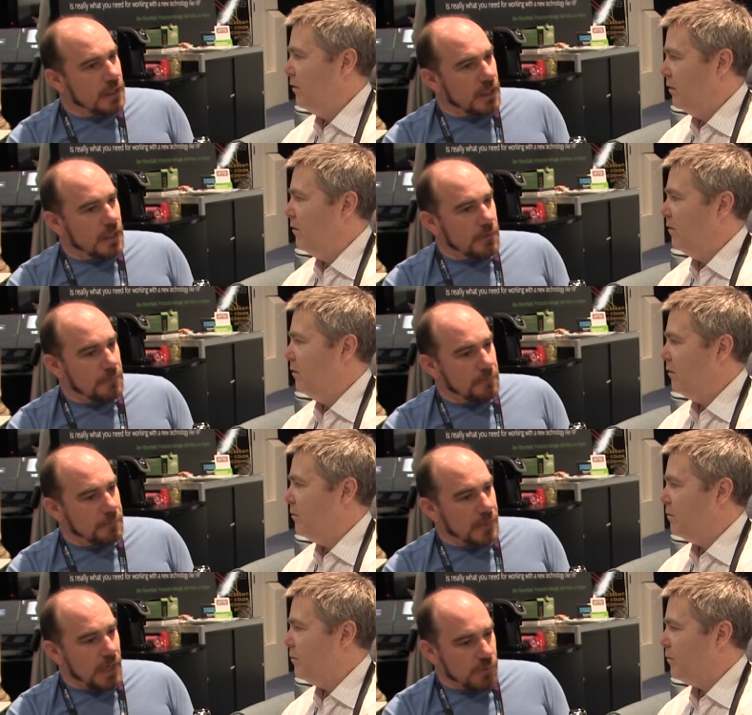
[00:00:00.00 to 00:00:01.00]

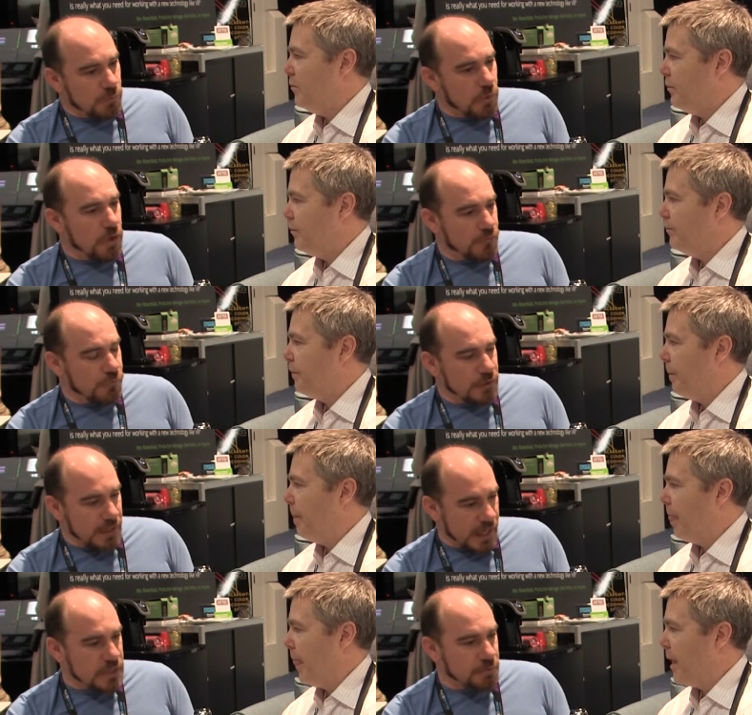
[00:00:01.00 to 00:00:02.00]
Speaker 1: um, I will work for
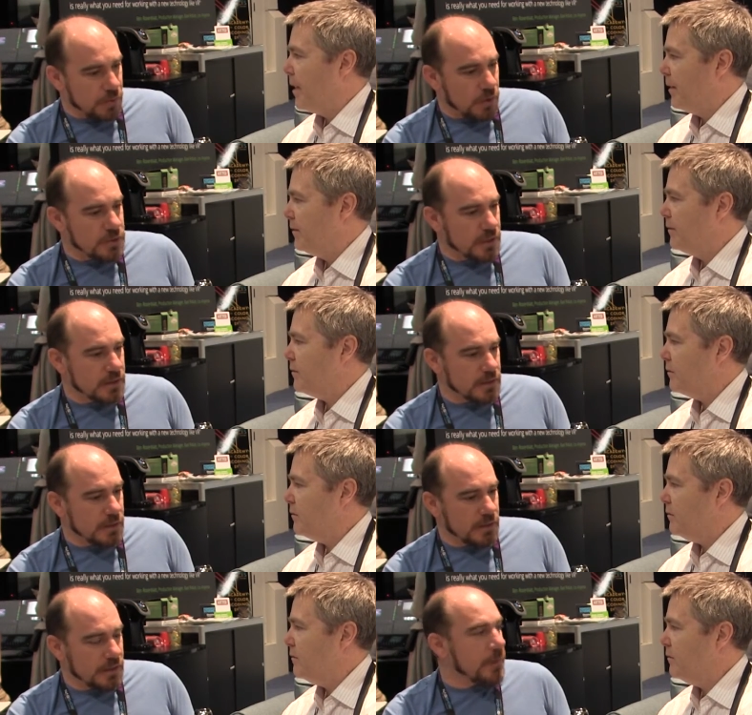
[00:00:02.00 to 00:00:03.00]
the next project,
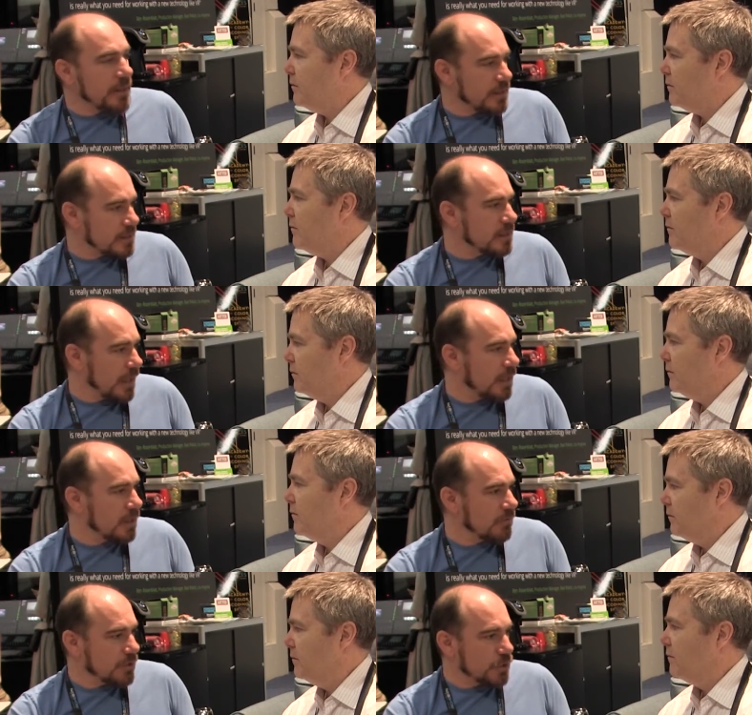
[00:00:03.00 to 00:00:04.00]
uh, Independence
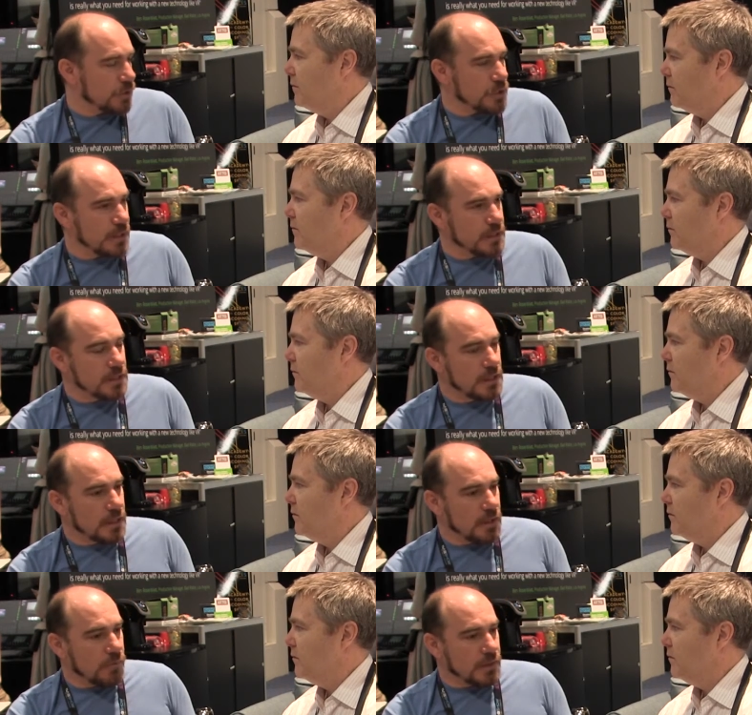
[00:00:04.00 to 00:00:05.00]
Day Resurgence,
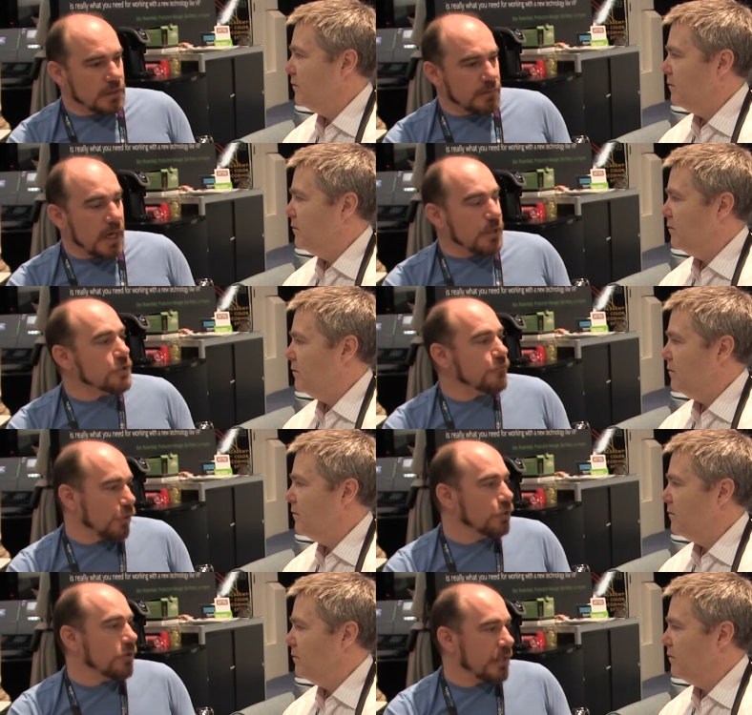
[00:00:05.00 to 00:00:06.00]
with uh, Markus
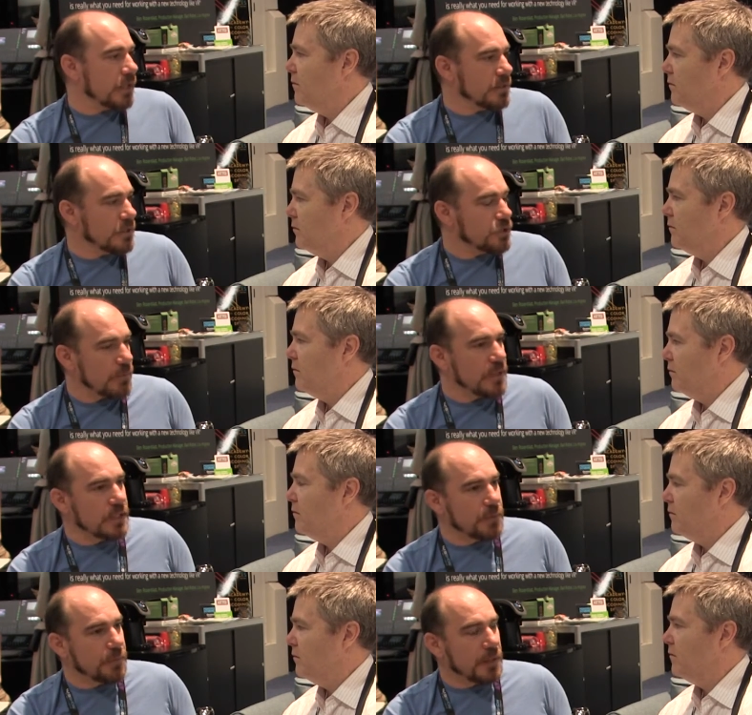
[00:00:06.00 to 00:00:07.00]
Förderer. It's a German
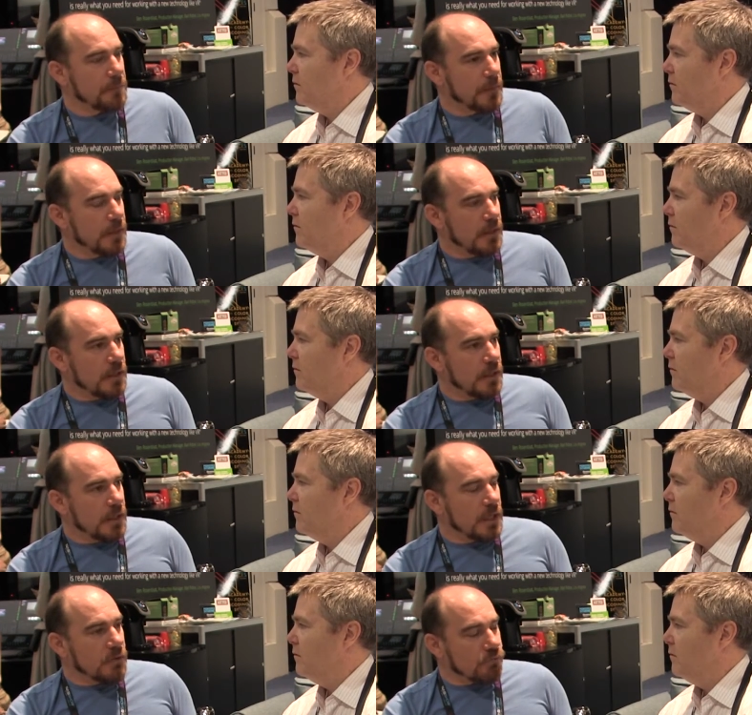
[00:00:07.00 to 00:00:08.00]
DP.
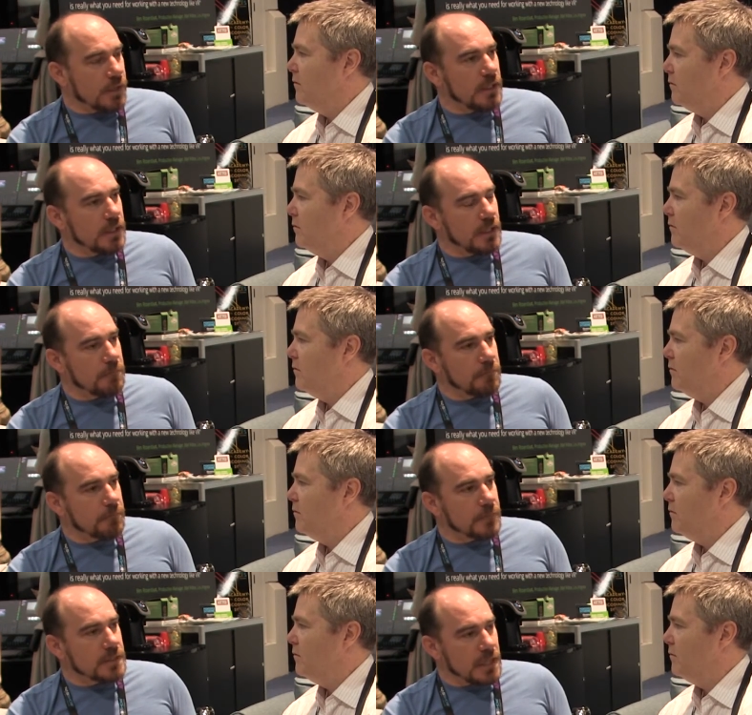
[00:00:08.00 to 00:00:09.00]
He really
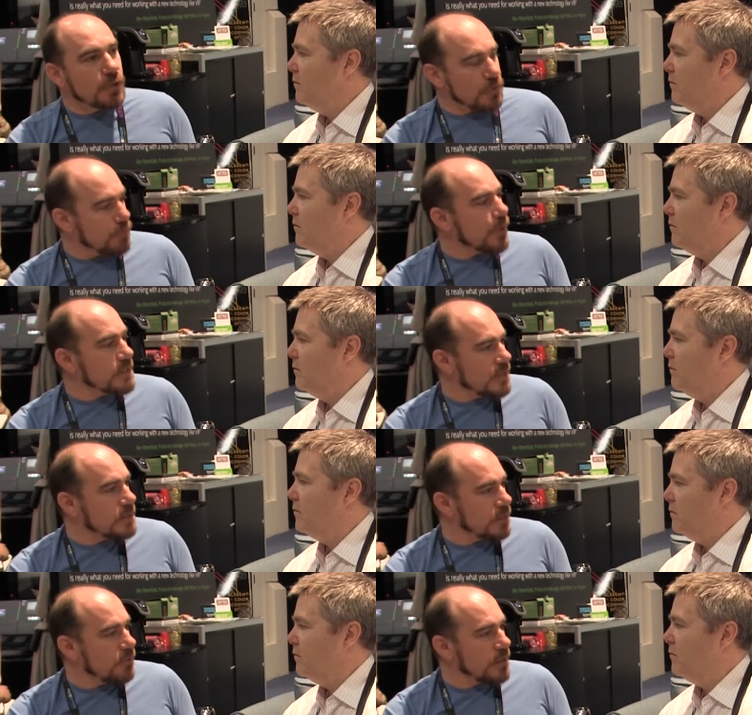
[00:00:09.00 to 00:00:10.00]
started to embrace the
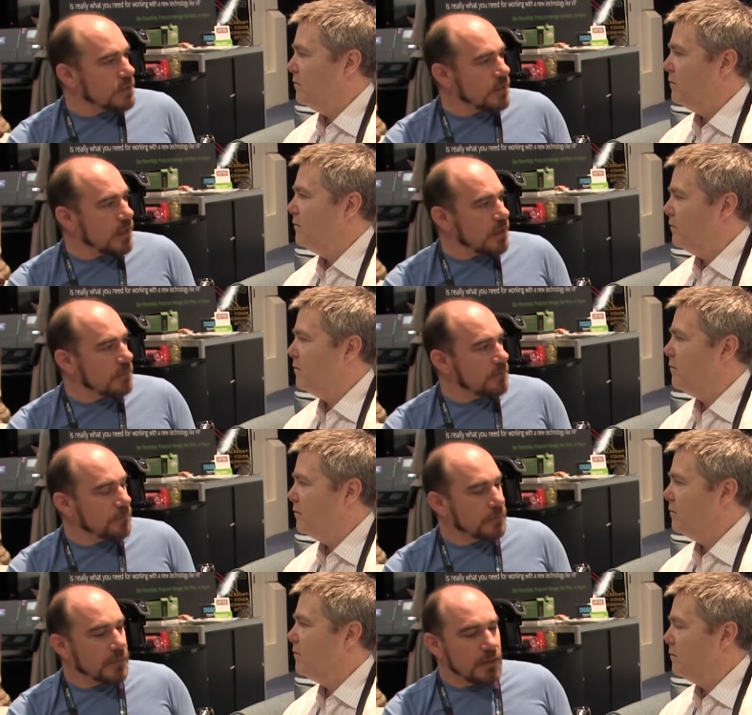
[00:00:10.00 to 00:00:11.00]
idea of HDR.
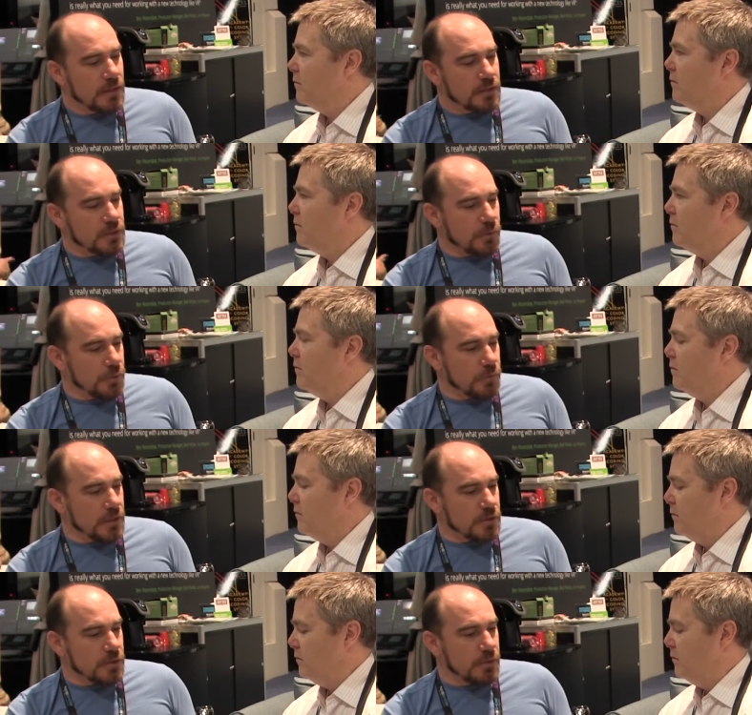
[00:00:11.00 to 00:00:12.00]
So what we
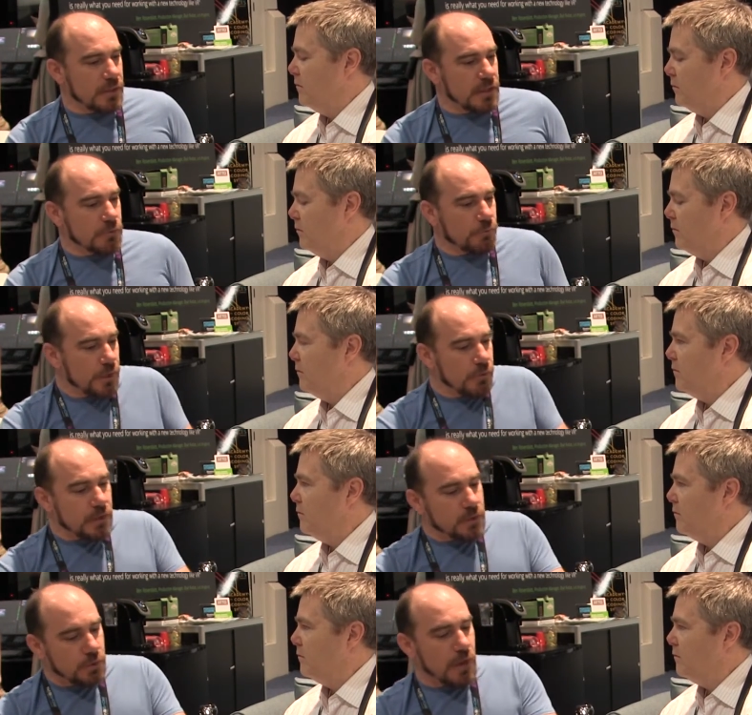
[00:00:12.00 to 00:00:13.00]
are doing is we
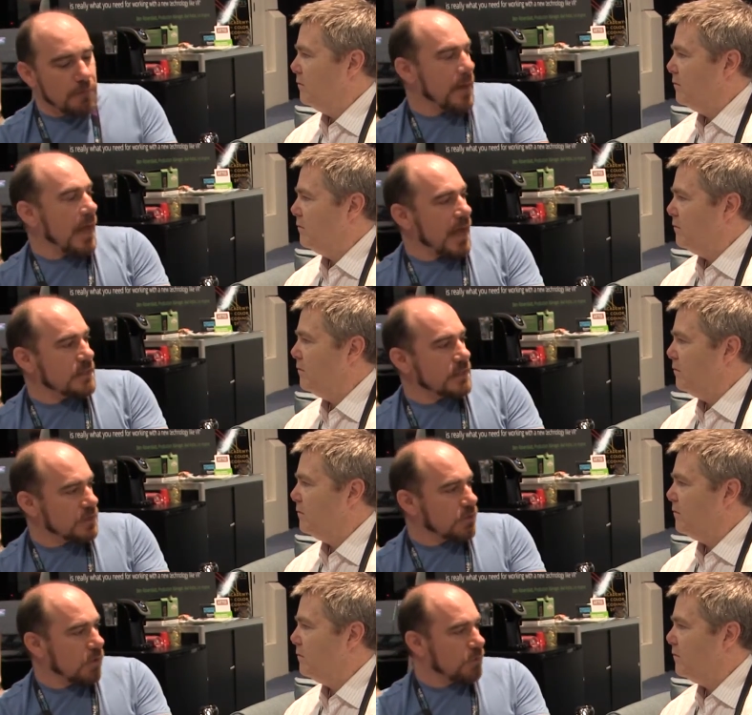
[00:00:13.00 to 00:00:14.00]
will do a pass
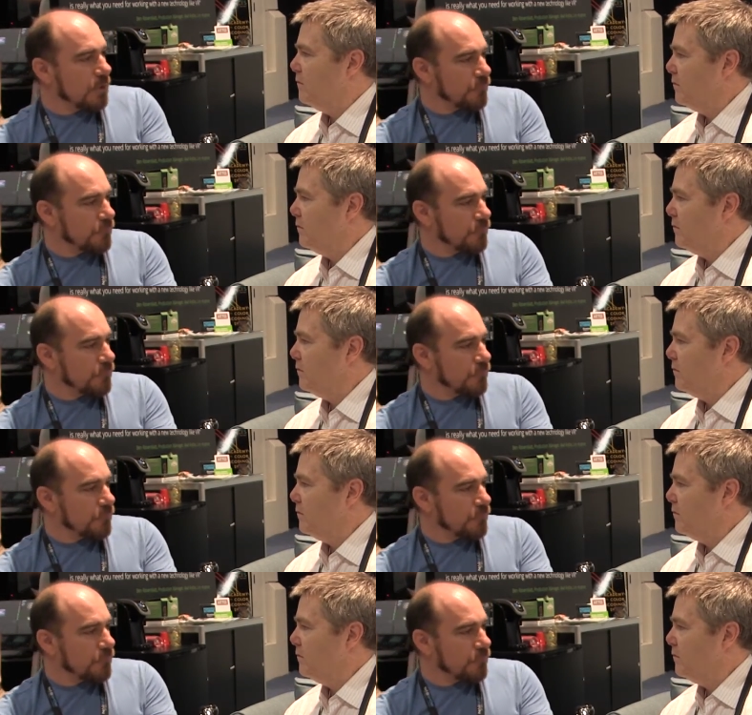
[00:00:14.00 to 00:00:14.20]
at Dolby